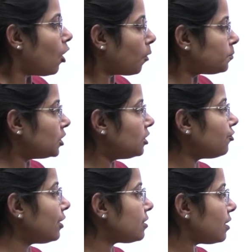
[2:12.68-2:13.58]
Option
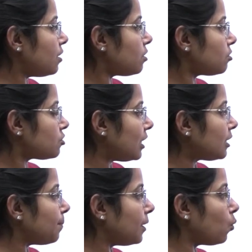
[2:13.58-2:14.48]
3 says
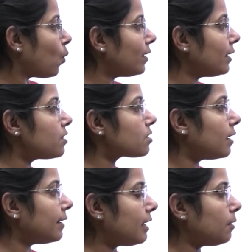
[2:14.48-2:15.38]
statement 1 is
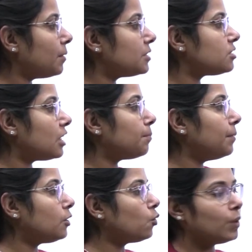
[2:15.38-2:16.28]
correct but
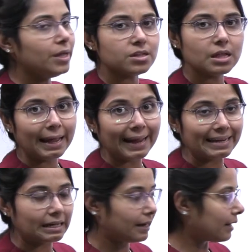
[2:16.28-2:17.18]
statement 2 is
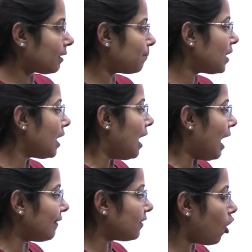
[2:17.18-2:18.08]
incorrect.
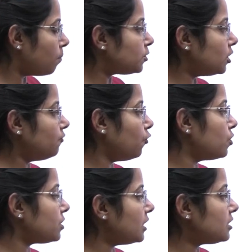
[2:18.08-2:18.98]
And the option 4
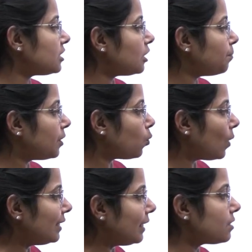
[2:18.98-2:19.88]
says statement
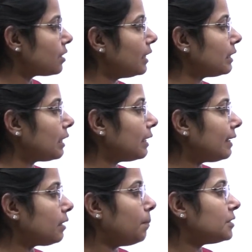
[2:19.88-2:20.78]
1 is
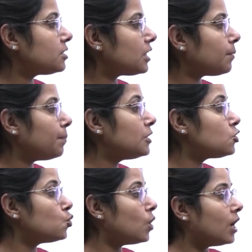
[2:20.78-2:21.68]
incorrect but statement
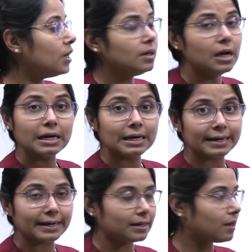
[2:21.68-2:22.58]
2 are
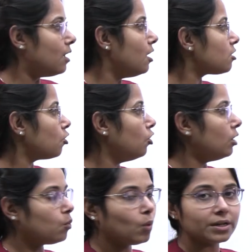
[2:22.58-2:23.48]
correct.
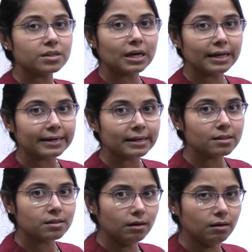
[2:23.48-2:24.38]
So what is the correct
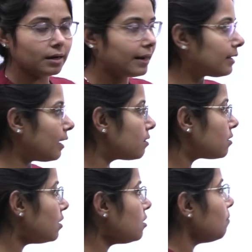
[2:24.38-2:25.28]
answer? Correct
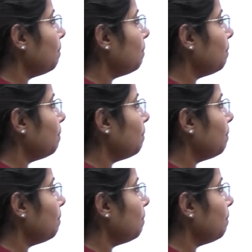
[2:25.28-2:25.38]
answer is